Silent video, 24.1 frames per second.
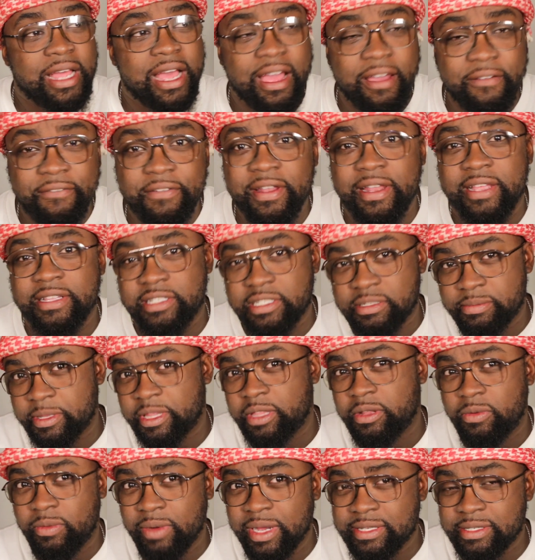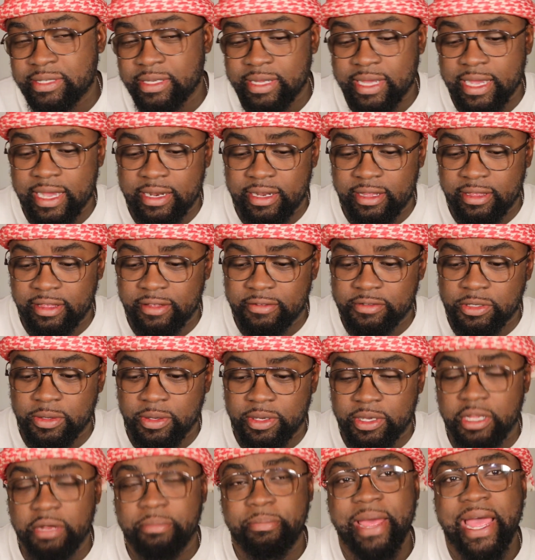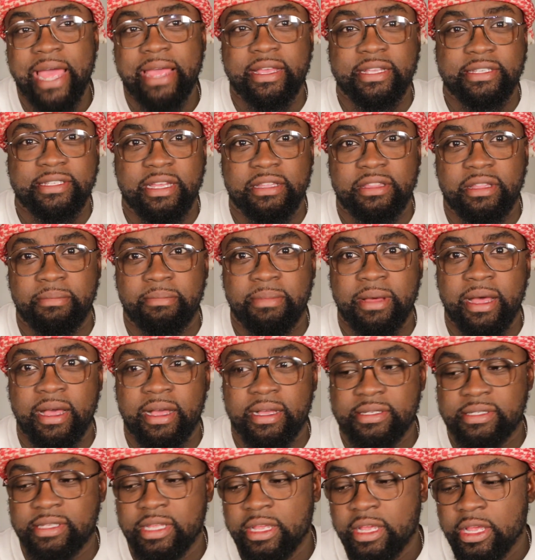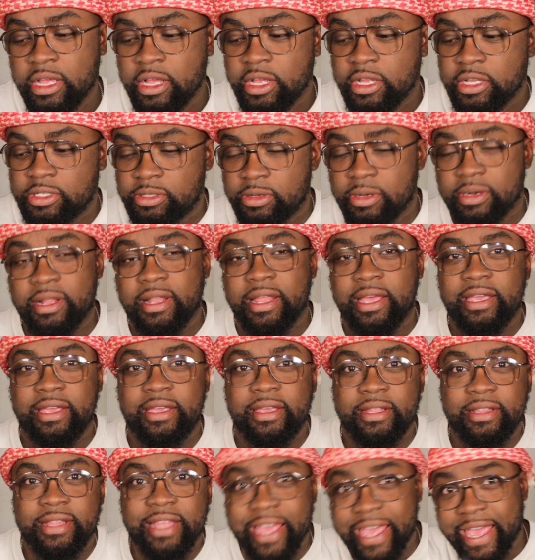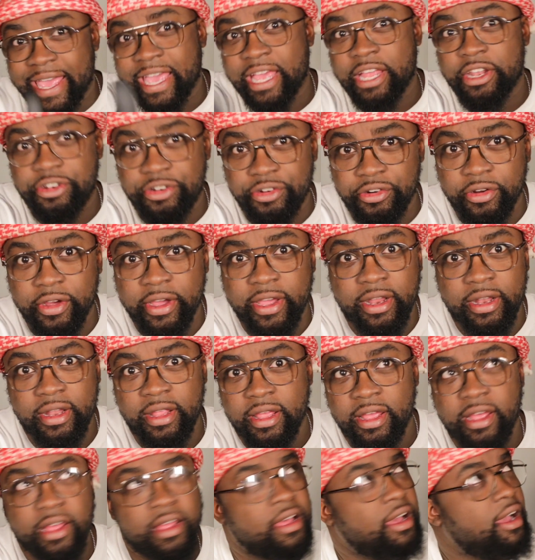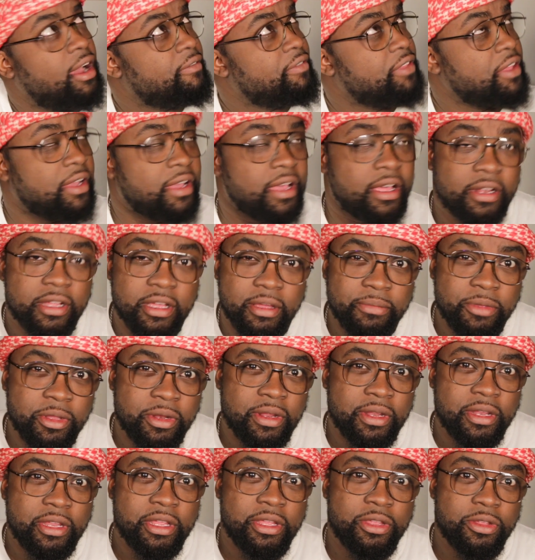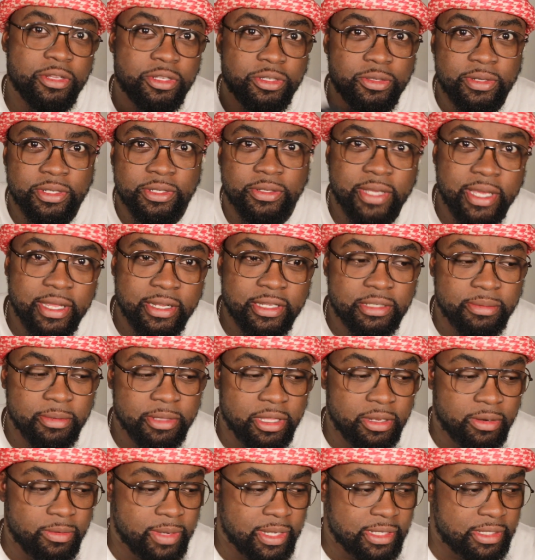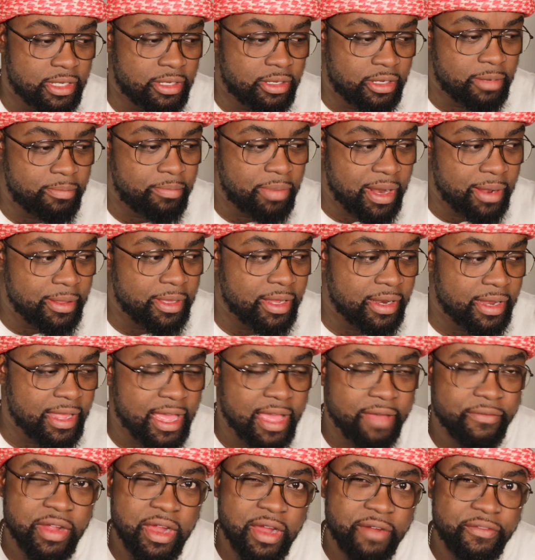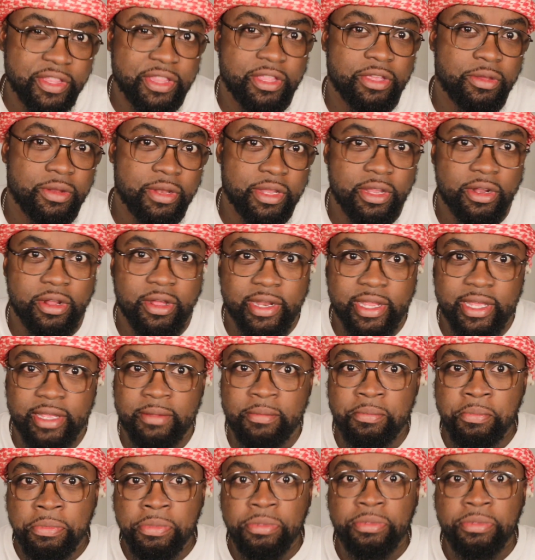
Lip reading: I feel like Smith & Wesson kind of gives you a good package at the box, sort of like the Android of the gun community. As soon as you get a Smith & Wesson, you're probably going to have everything you need on it.